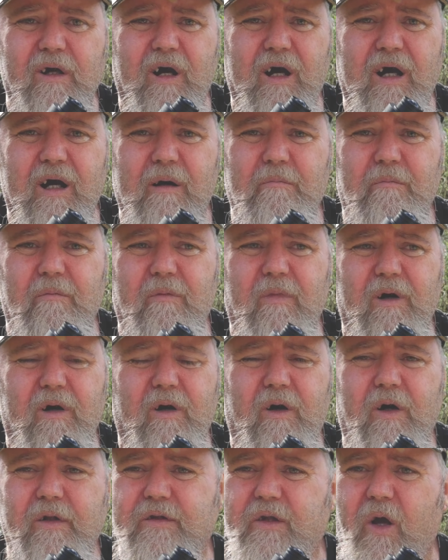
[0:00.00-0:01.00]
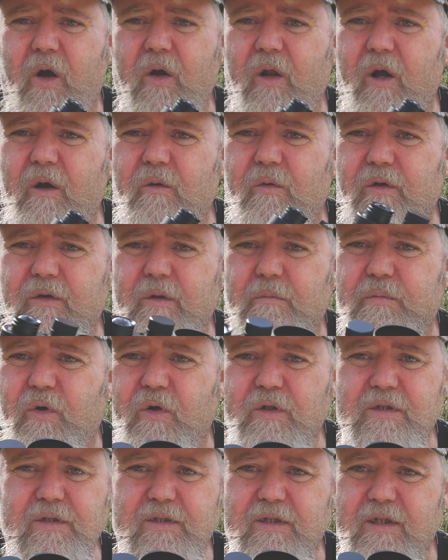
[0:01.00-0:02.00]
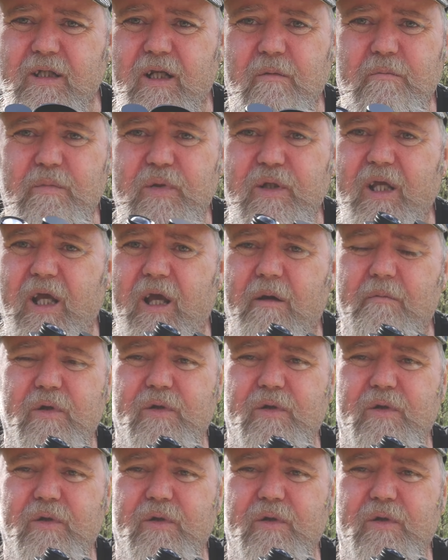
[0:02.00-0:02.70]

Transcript: I don't know what the prices are going to be at,